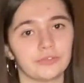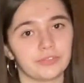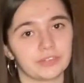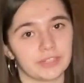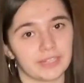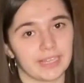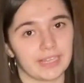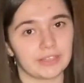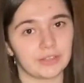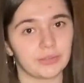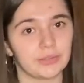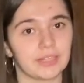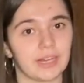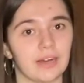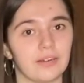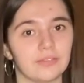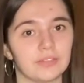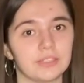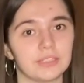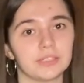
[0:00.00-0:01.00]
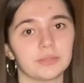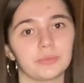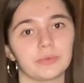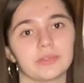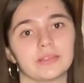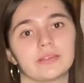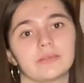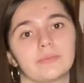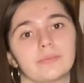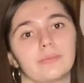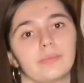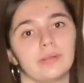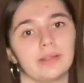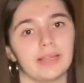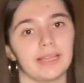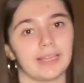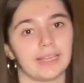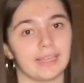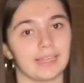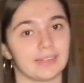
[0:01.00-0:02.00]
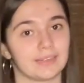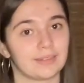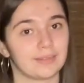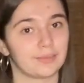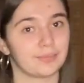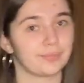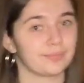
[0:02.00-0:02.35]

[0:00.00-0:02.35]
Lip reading: forget to cover it with blanket.